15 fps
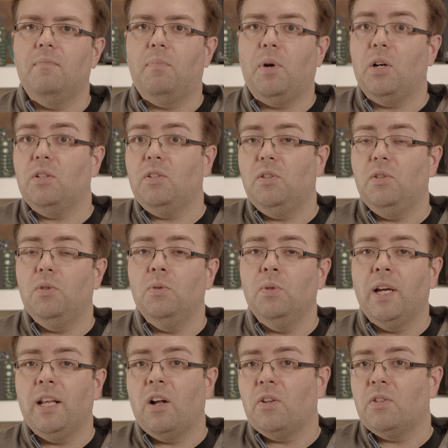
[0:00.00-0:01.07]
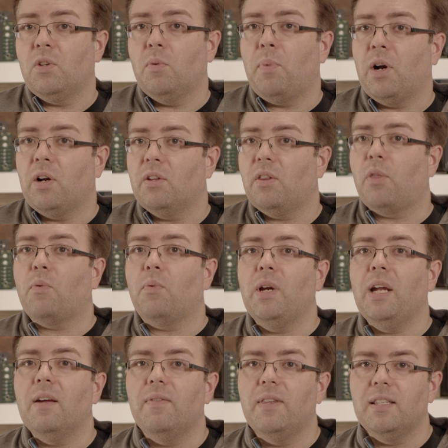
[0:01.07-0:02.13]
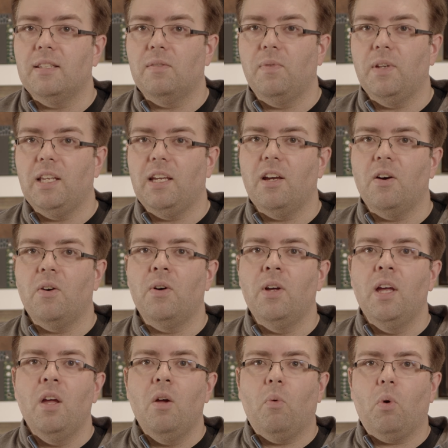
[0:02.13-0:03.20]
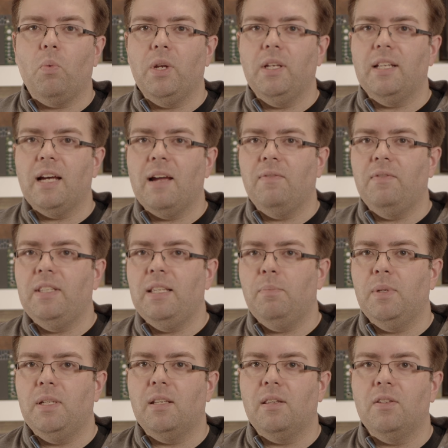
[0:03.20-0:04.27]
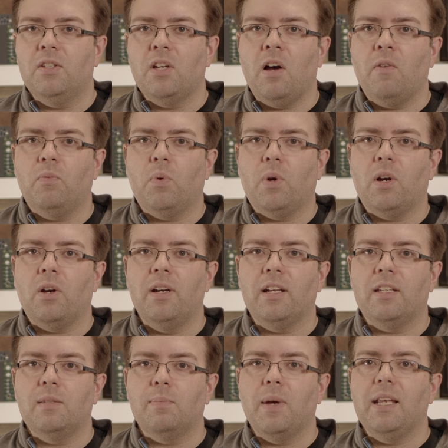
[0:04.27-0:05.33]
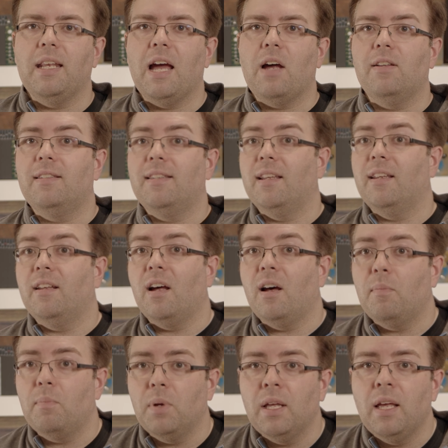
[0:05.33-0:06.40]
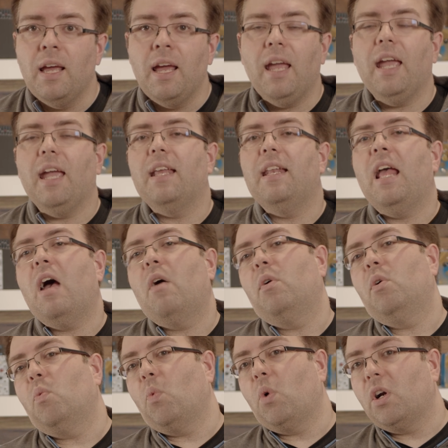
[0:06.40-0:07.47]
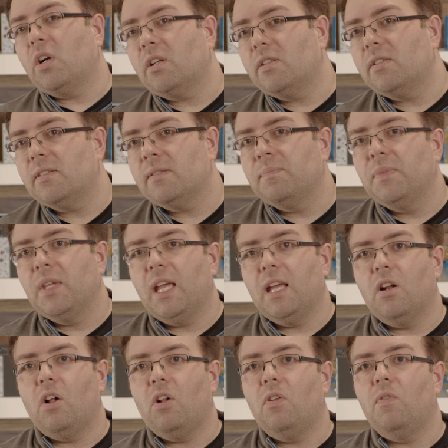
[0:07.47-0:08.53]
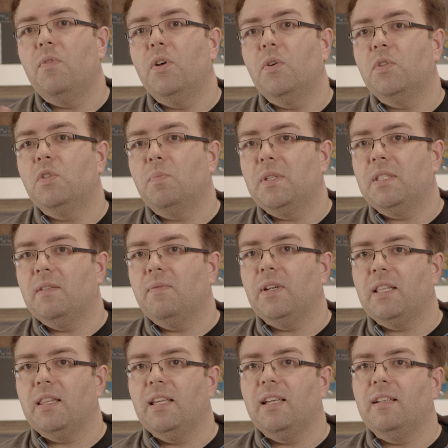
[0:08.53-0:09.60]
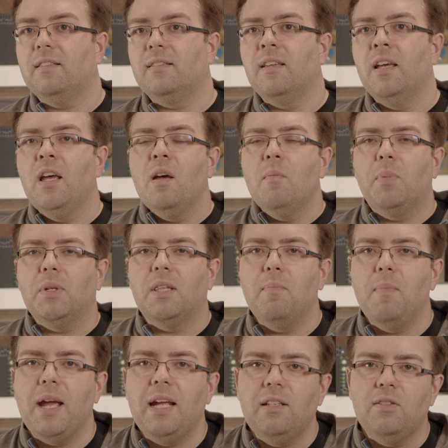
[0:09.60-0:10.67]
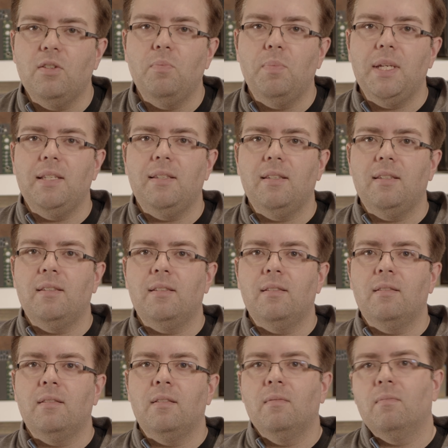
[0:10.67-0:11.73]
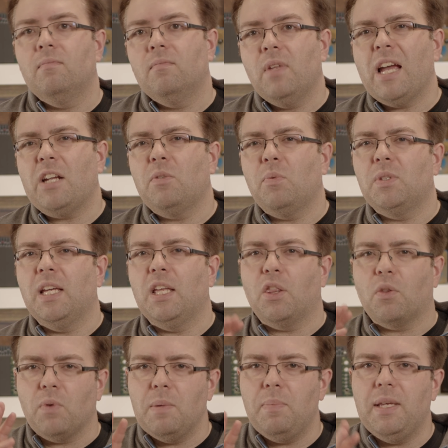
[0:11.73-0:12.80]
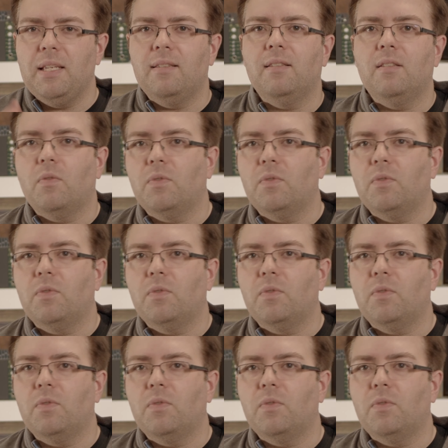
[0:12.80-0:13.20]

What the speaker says: part 2 and also part 3 of this video, where we dive deep into the software and explain how to set it up and how it works and all of those specific things. But the main two pieces, actually we'll say three pieces